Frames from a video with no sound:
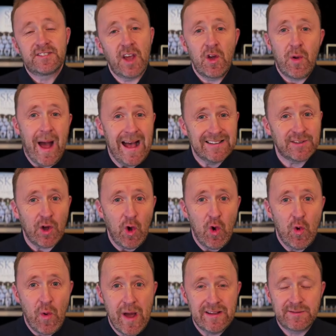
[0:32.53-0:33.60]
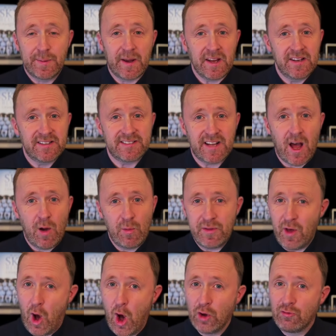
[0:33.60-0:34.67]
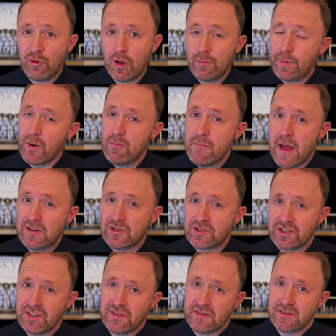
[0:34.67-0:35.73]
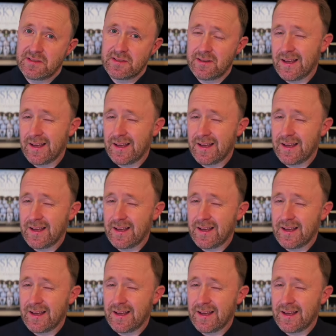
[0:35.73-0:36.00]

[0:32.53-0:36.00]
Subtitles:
So, as always, we're going to start with Honourable Mentions.